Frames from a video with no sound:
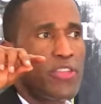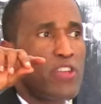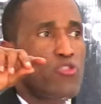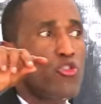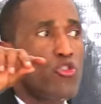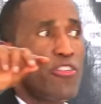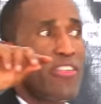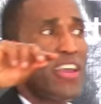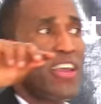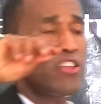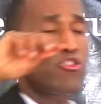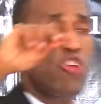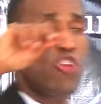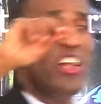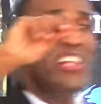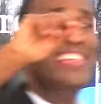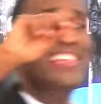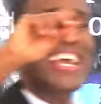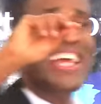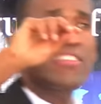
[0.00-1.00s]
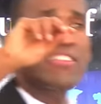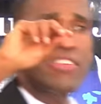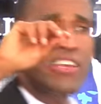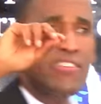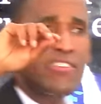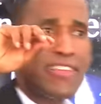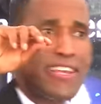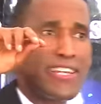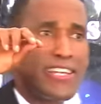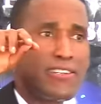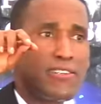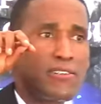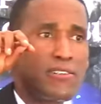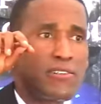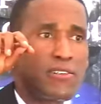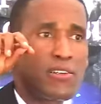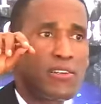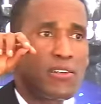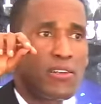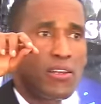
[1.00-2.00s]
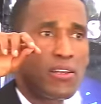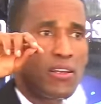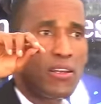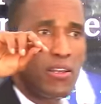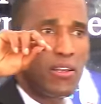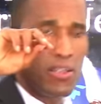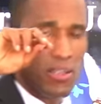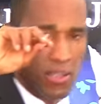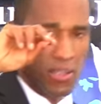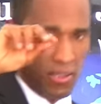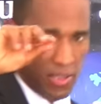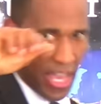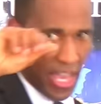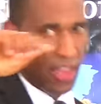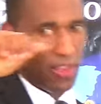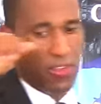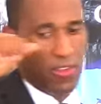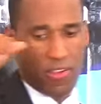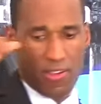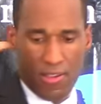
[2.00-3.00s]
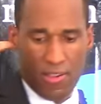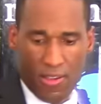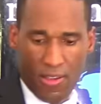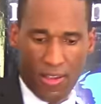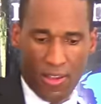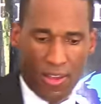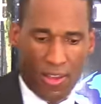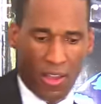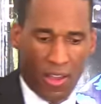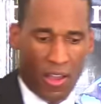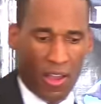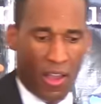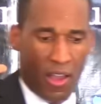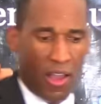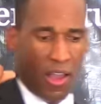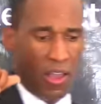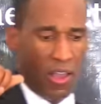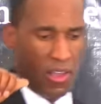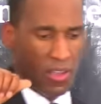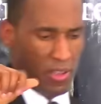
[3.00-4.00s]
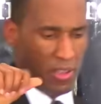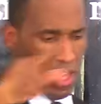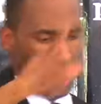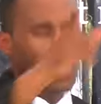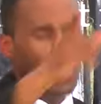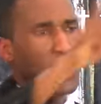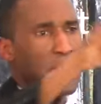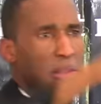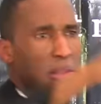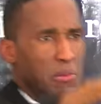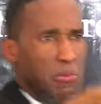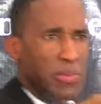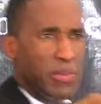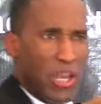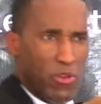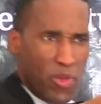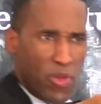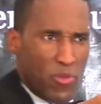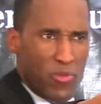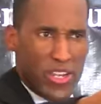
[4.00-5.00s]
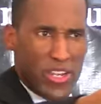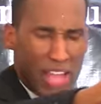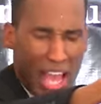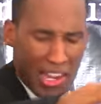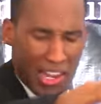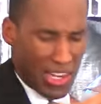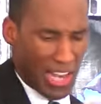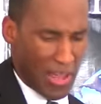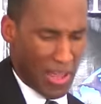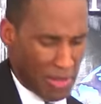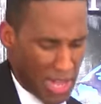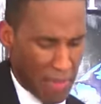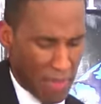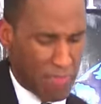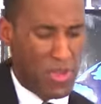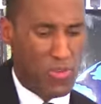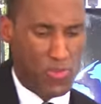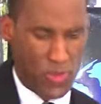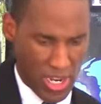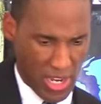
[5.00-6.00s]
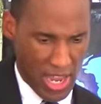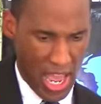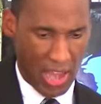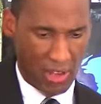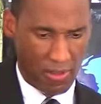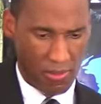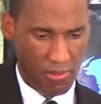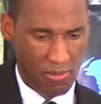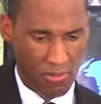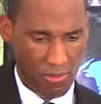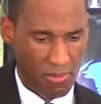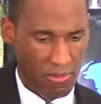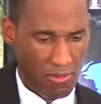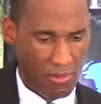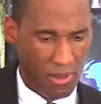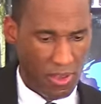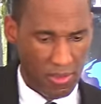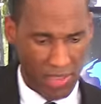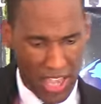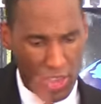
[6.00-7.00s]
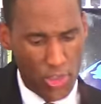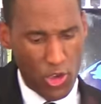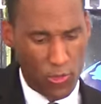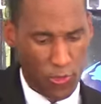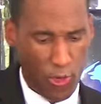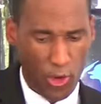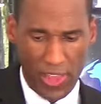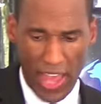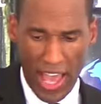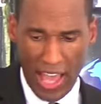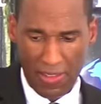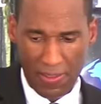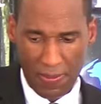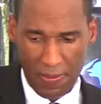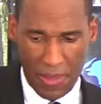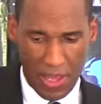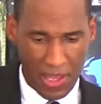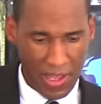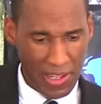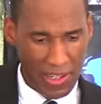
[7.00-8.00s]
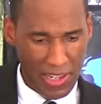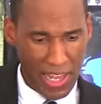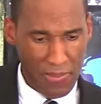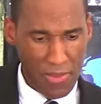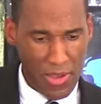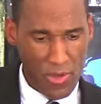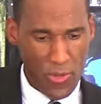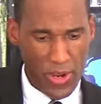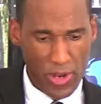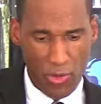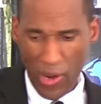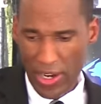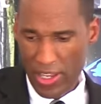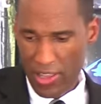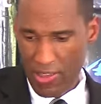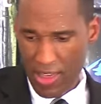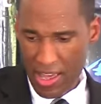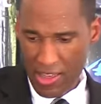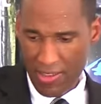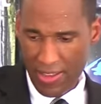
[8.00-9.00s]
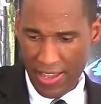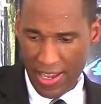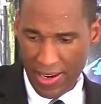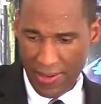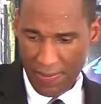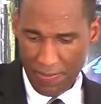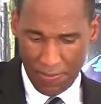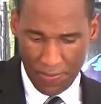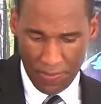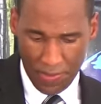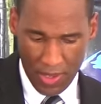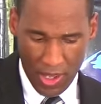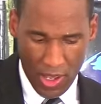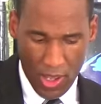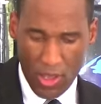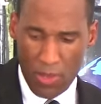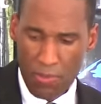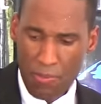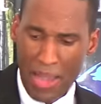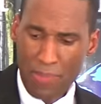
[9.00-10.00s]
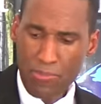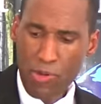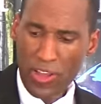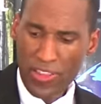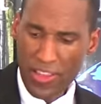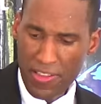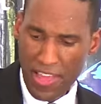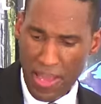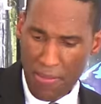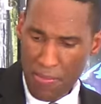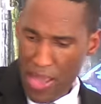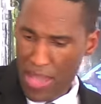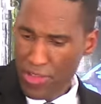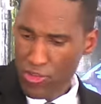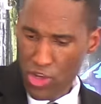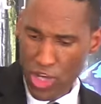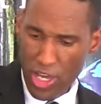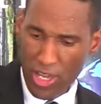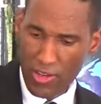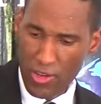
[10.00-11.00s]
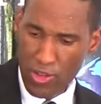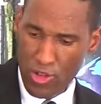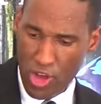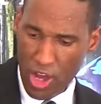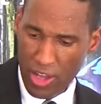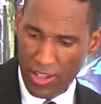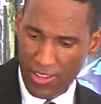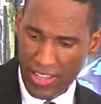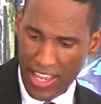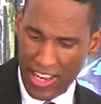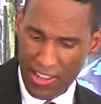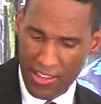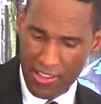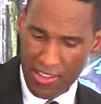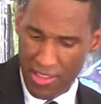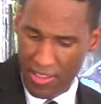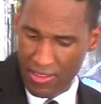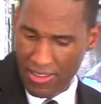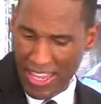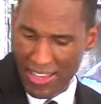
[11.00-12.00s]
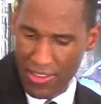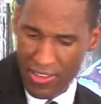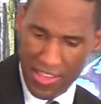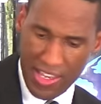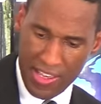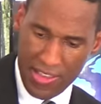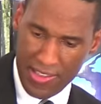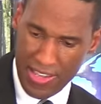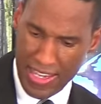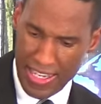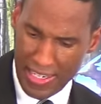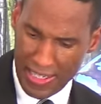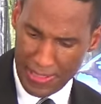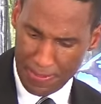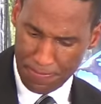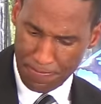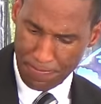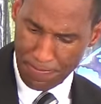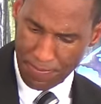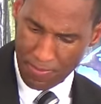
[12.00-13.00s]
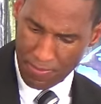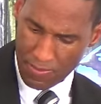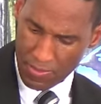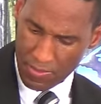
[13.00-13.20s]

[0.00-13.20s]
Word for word: Did you say John 10 16? Yes. Can, can we read that? Let, let me read that. Thank you for that. Let me read what it says there. My brother then mentioned John 10, 10 16.